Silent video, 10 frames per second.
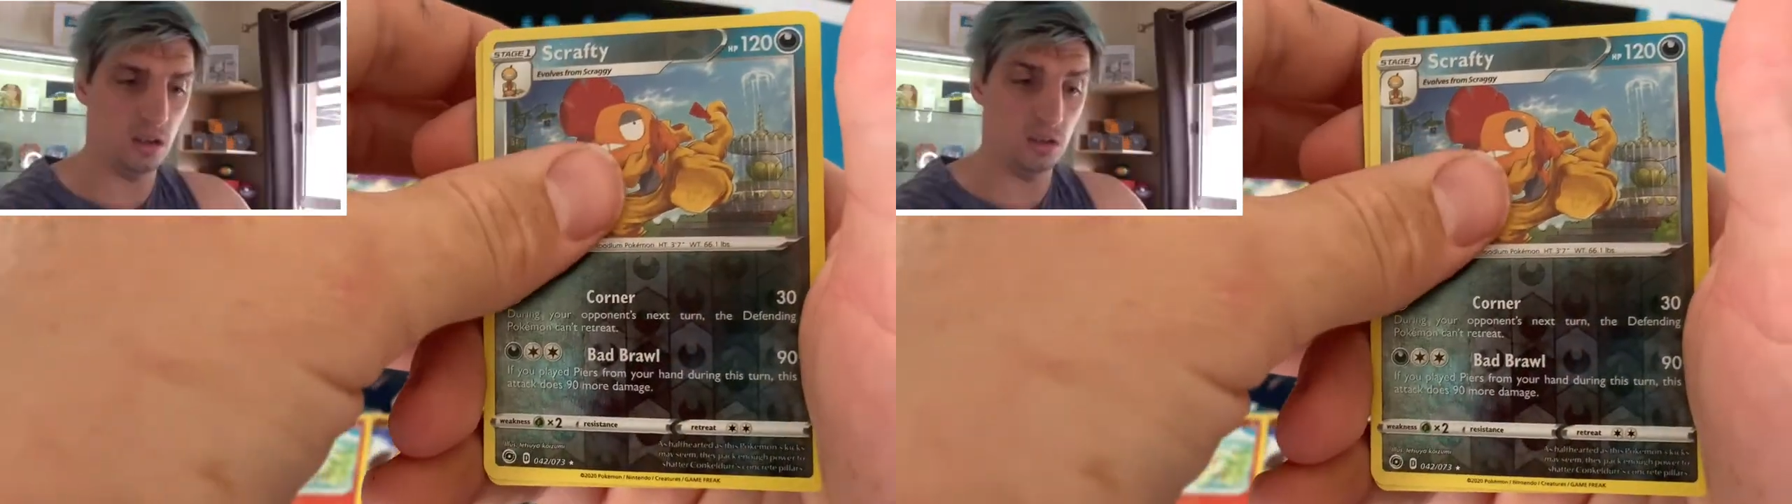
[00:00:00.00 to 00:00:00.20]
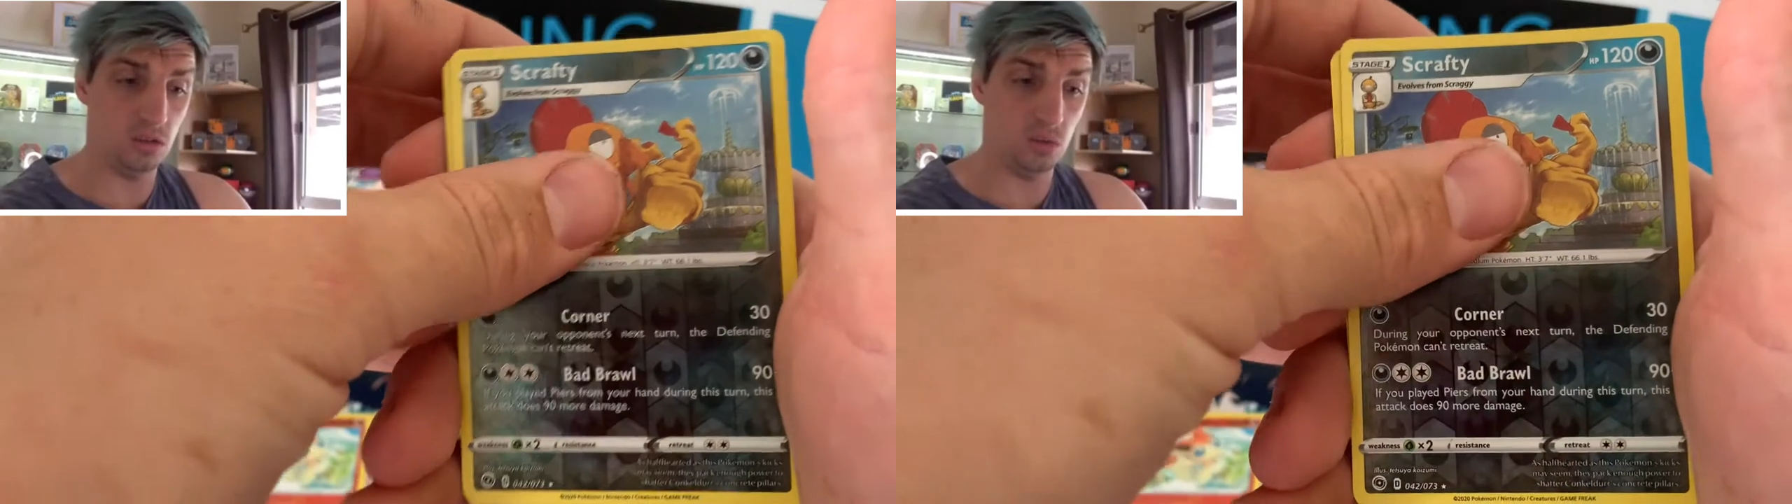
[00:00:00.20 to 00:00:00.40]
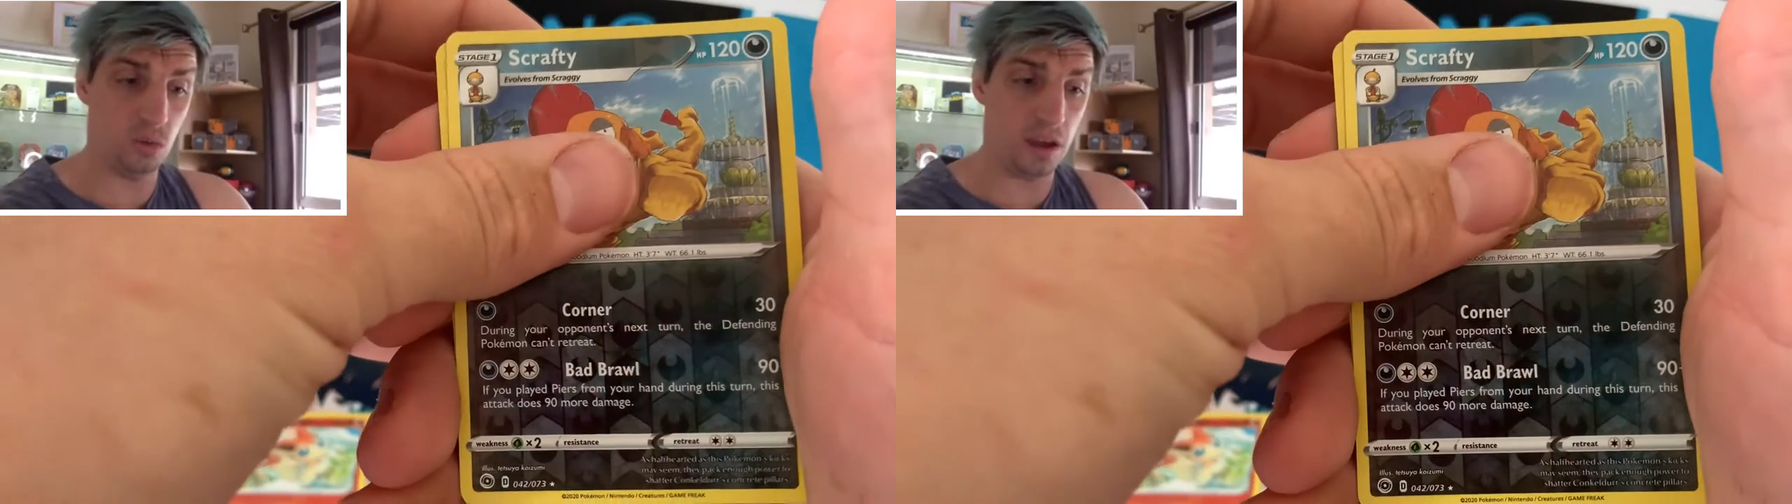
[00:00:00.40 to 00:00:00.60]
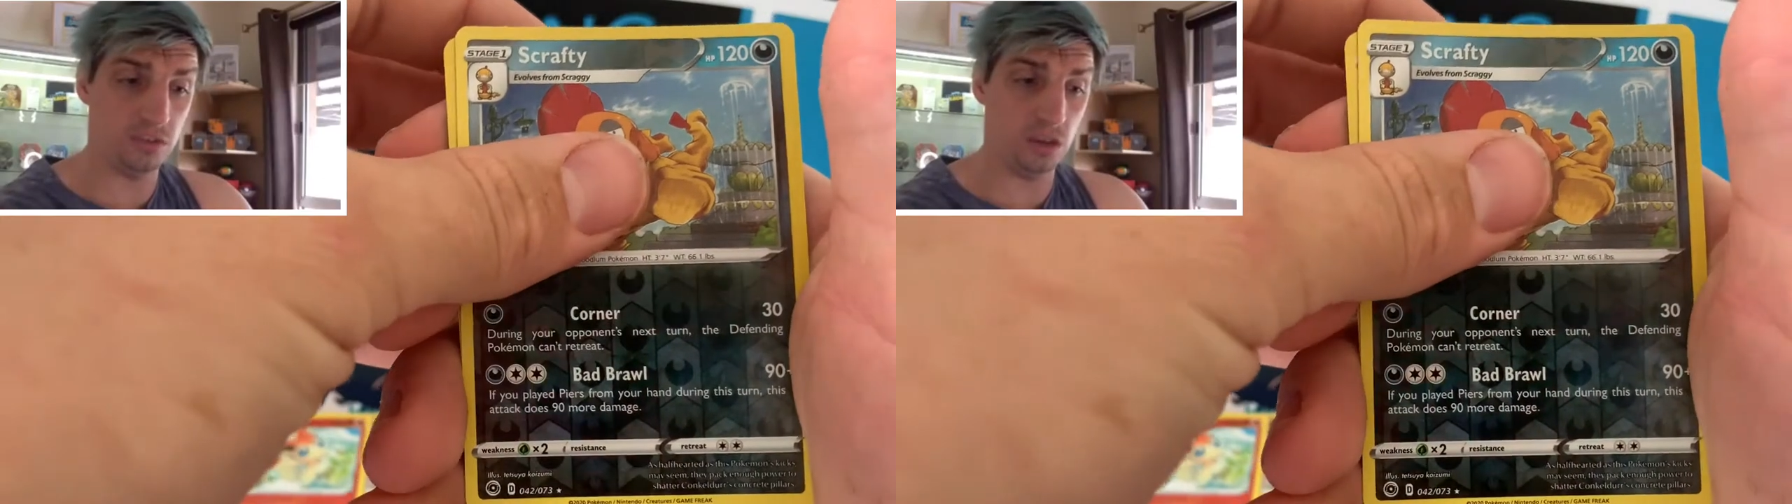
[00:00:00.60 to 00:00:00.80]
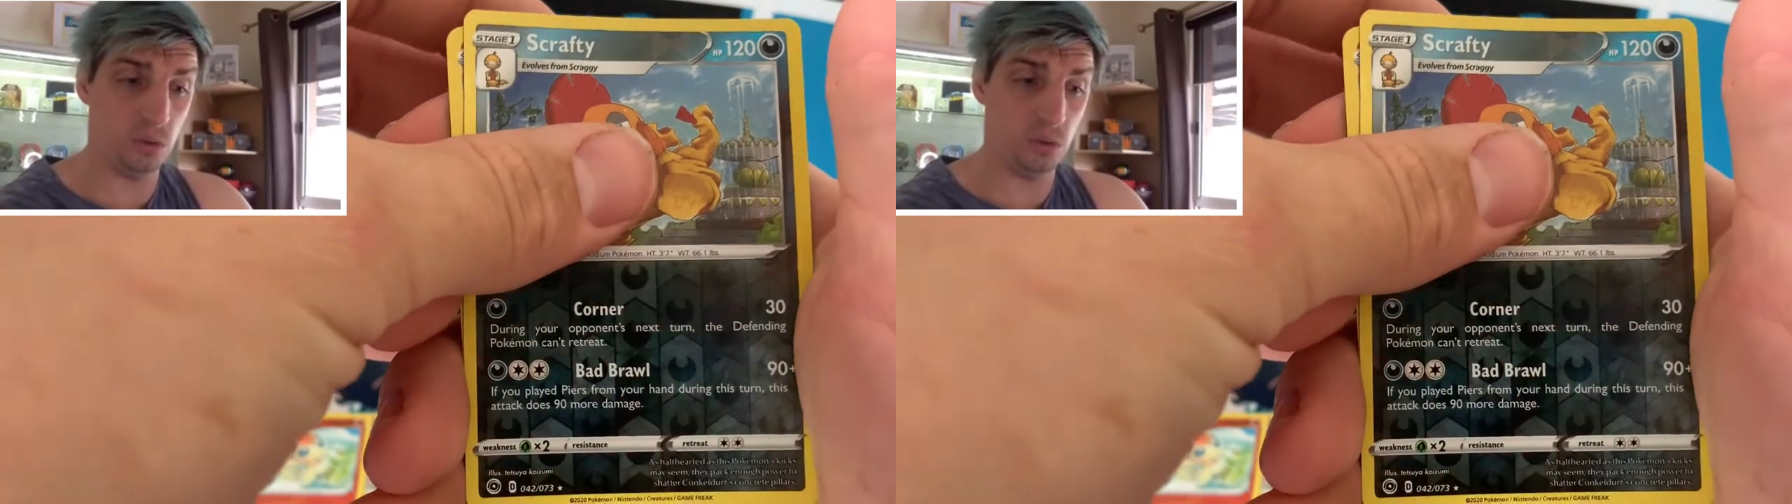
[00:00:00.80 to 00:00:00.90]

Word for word: Scrafty